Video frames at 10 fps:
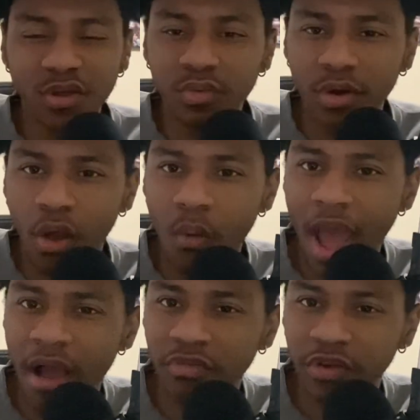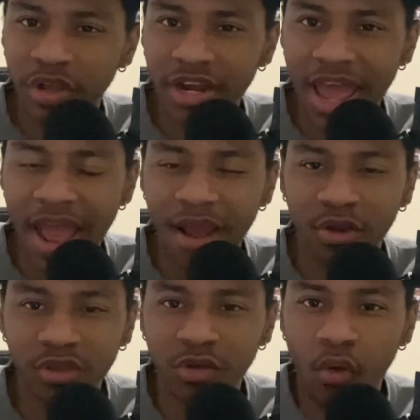don't know how they're going to,
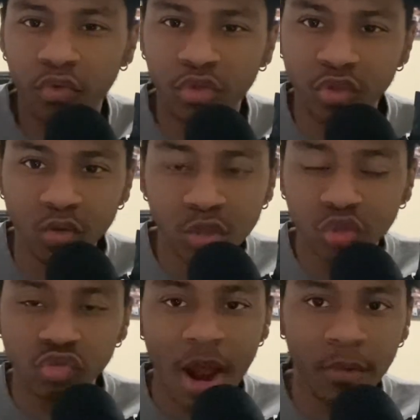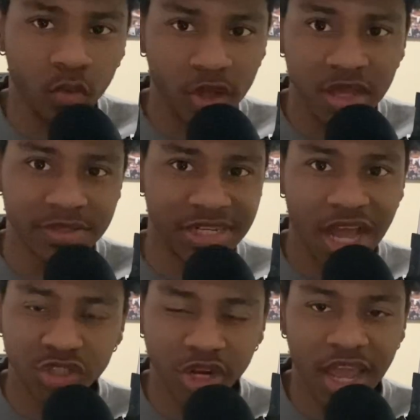you know, use Robert Williams and
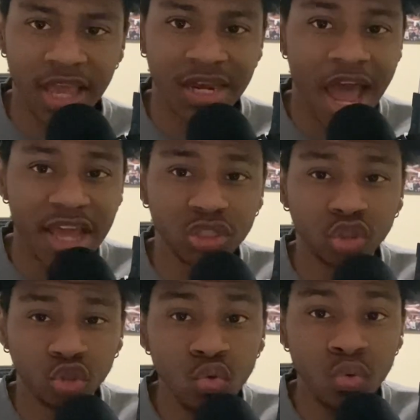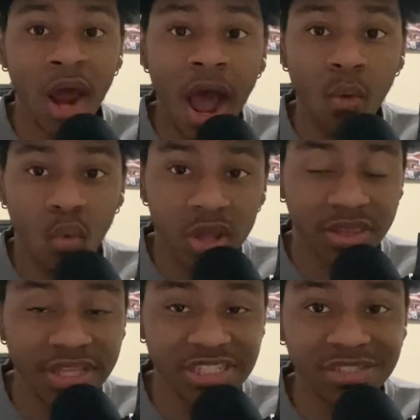DeAndre Ayton. I do not
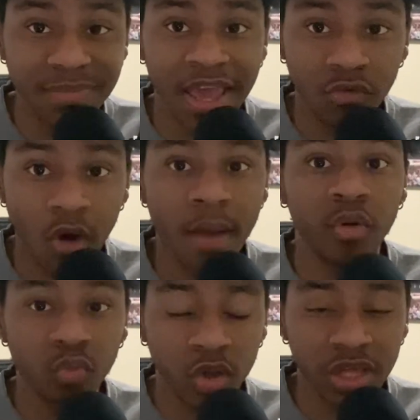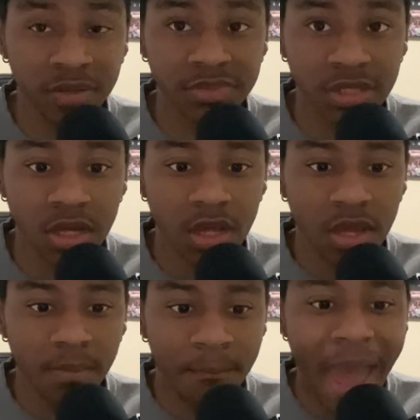want this man, Robert Williams,
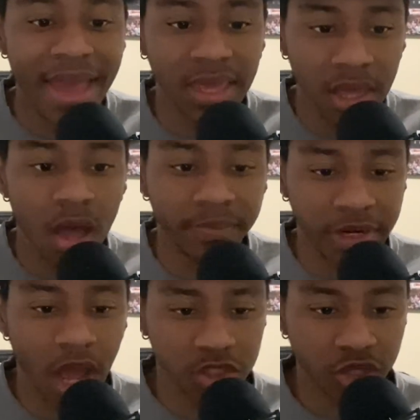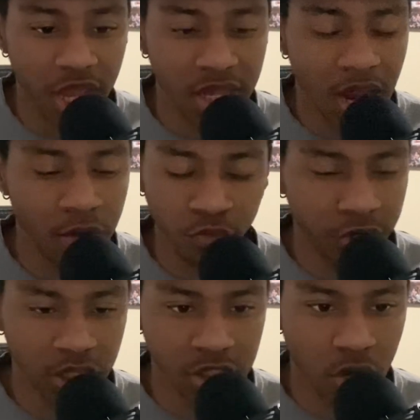backing up DeAndre Ayton. I
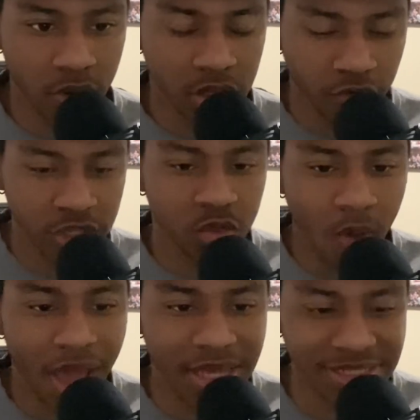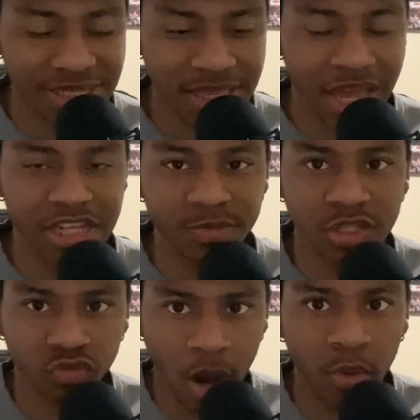really don't. And the reason why I say that is
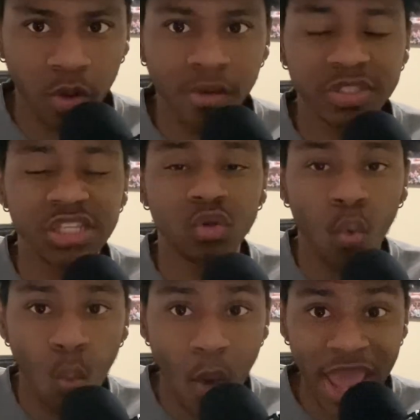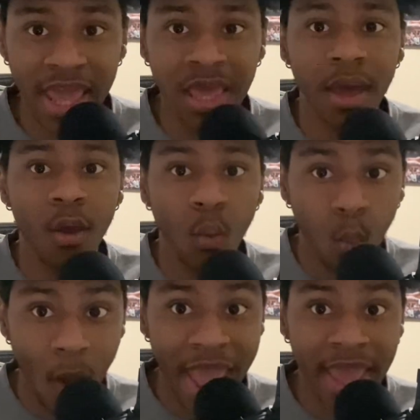because Robert Williams is way,
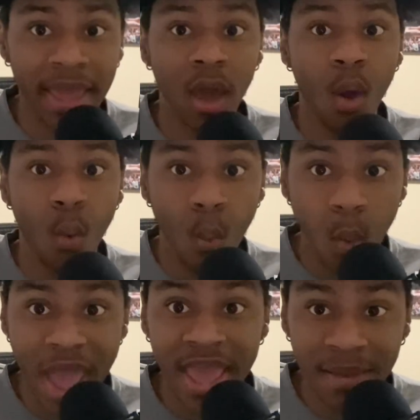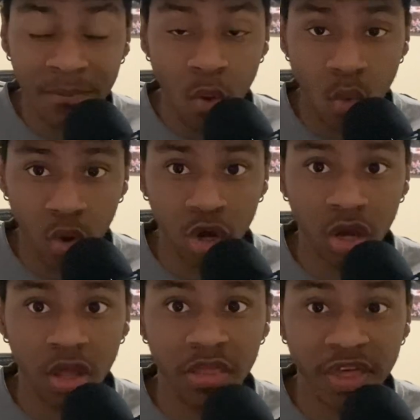way, way more
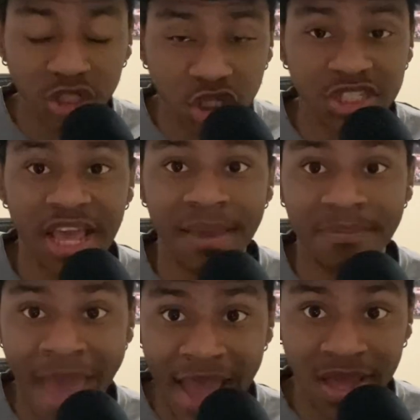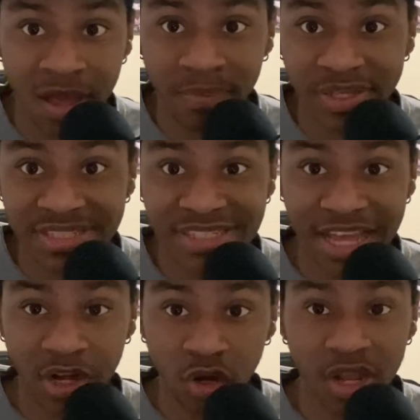than just a backup
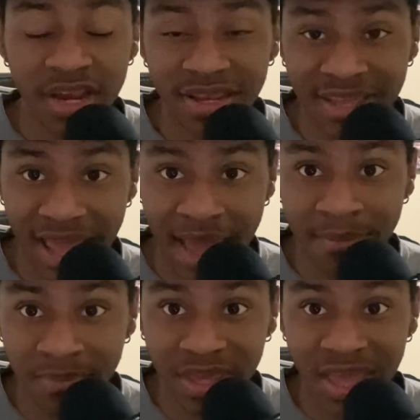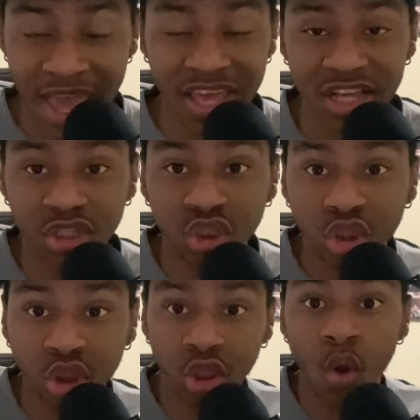center in the NBA. He
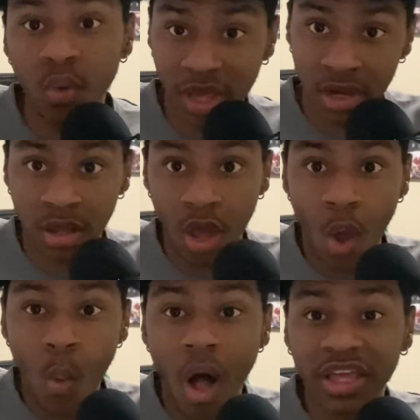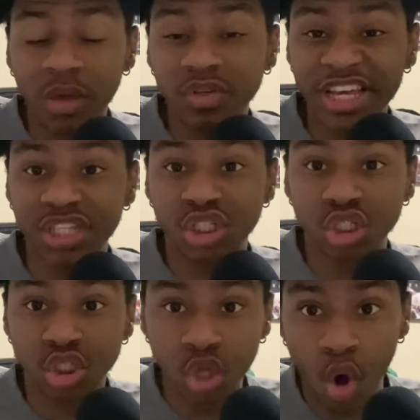showed it while he was a
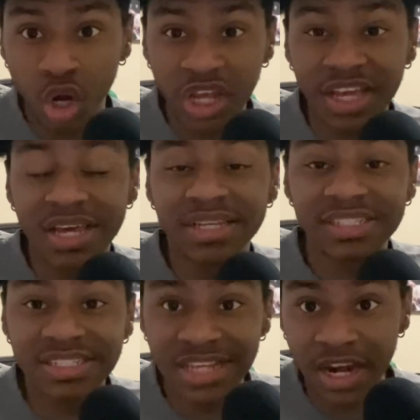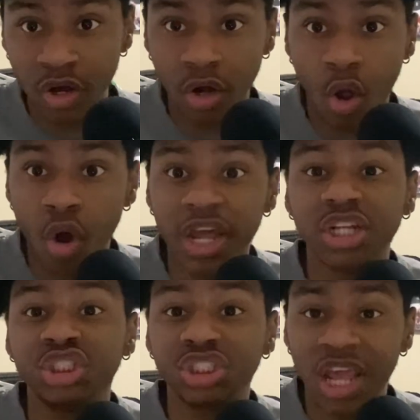starting center on
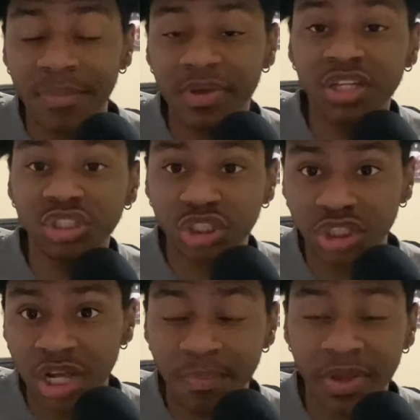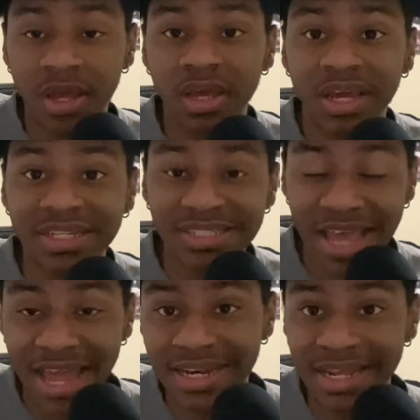a championship
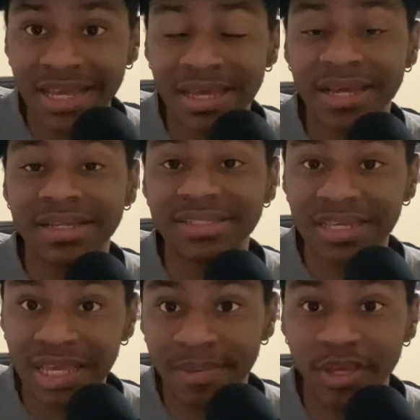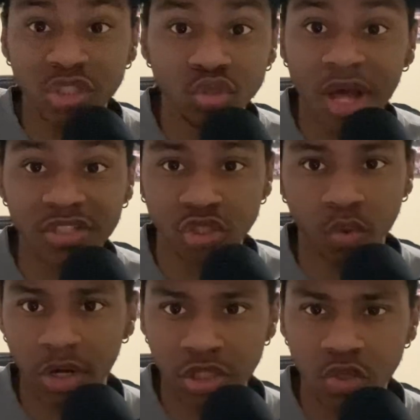contending team in
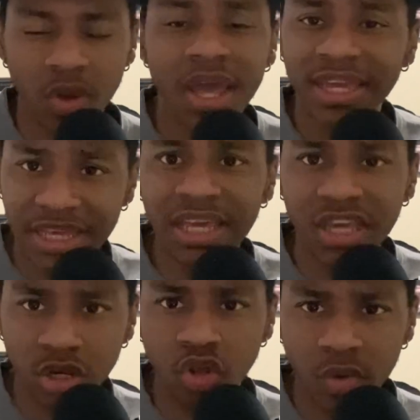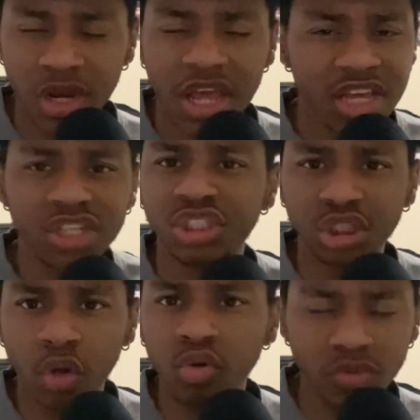2022. He can do it. He's
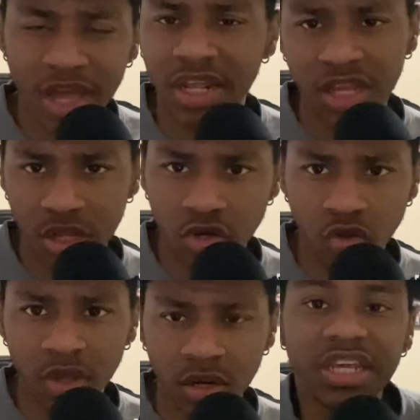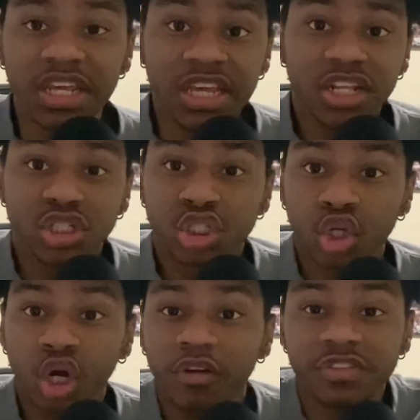shown you that he can do it. He
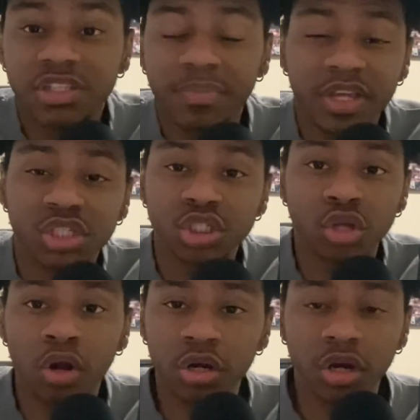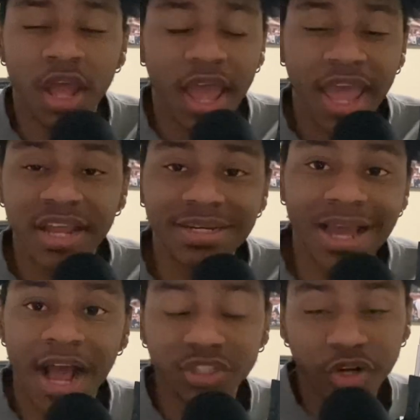deserves to be a starter. And
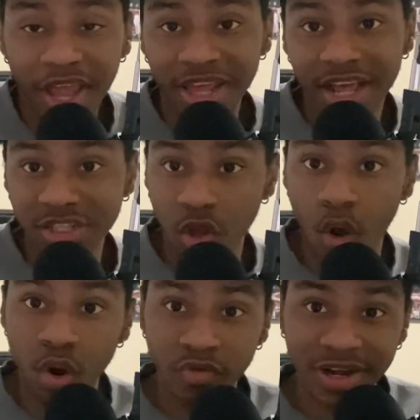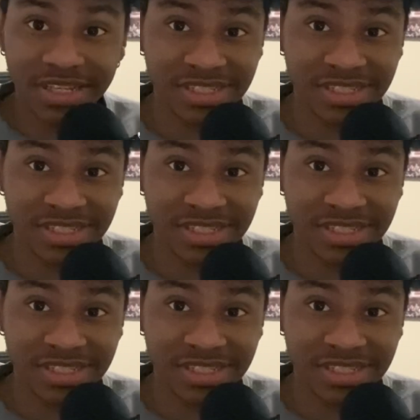DeAndre Ayton has already